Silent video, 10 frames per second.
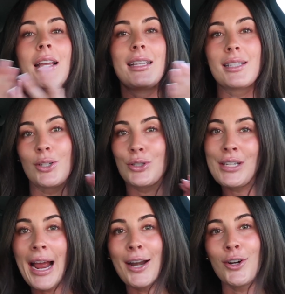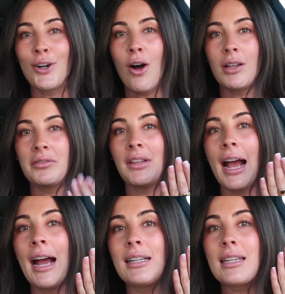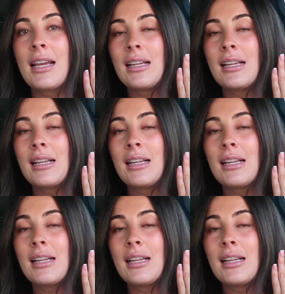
gets a little tighter and all of that.